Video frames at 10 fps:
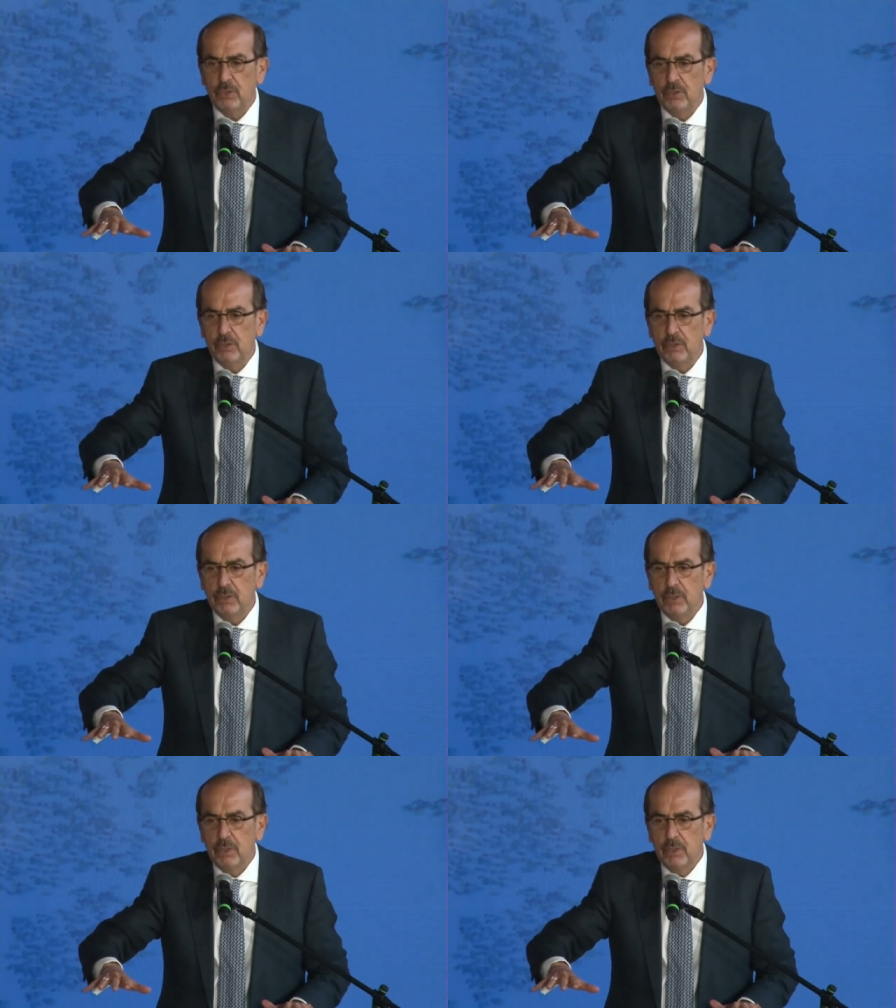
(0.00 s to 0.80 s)
Some
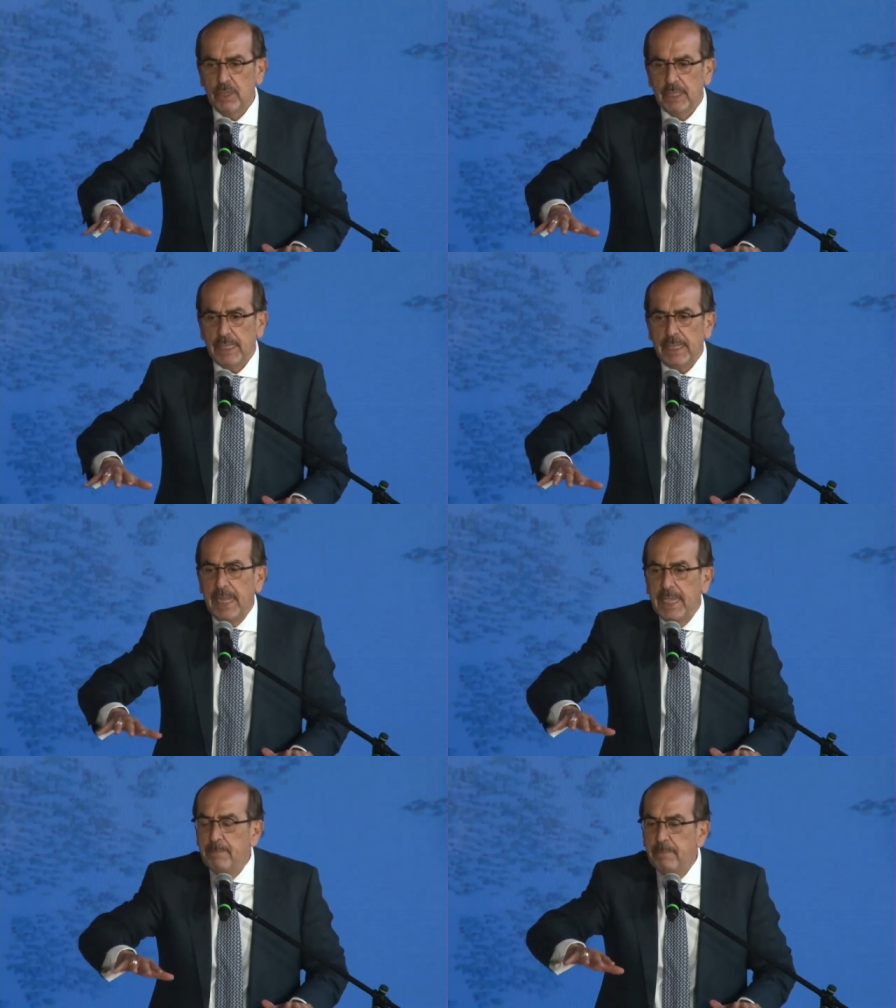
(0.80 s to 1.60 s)
people
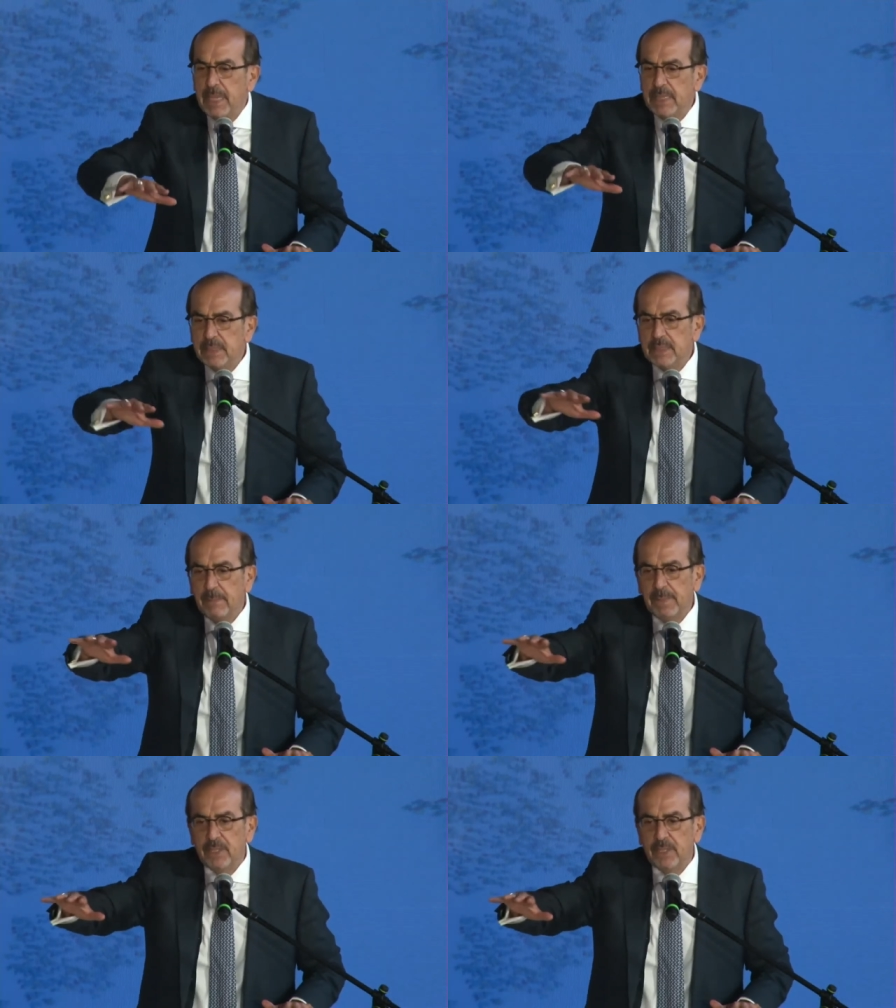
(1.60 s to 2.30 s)
are shouting,